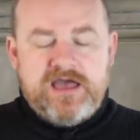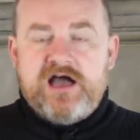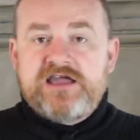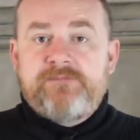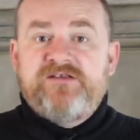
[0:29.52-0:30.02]
A
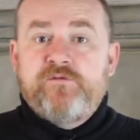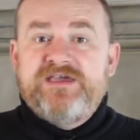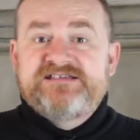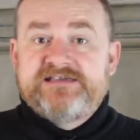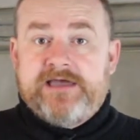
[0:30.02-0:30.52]
couple of
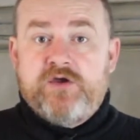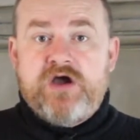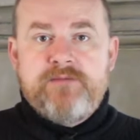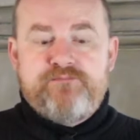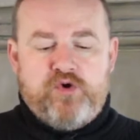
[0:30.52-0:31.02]
weeks ago
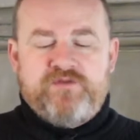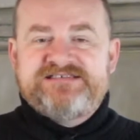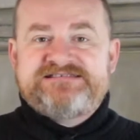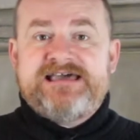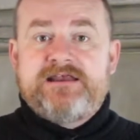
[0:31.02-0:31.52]
I bought
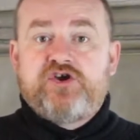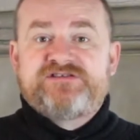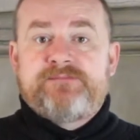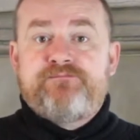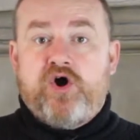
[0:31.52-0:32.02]
this
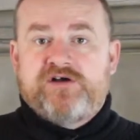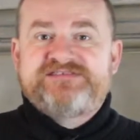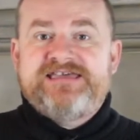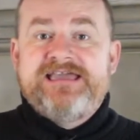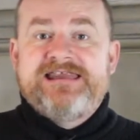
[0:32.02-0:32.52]
terracotta pot
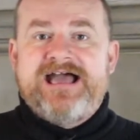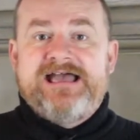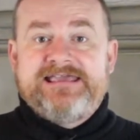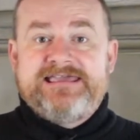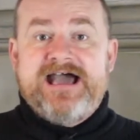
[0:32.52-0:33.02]
in
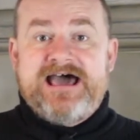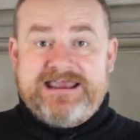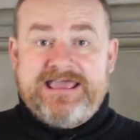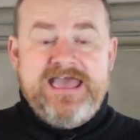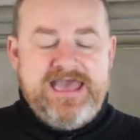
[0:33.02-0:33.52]

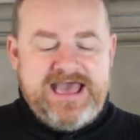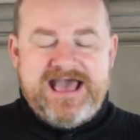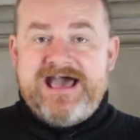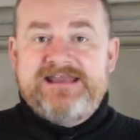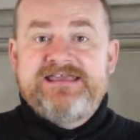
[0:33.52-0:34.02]
Anghiari,
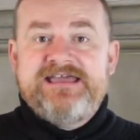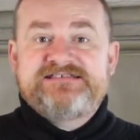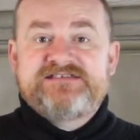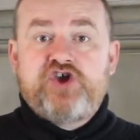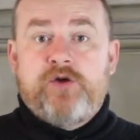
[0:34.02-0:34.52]
and
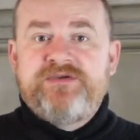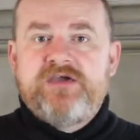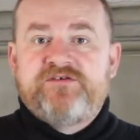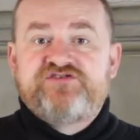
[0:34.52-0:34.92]
it's a copy of a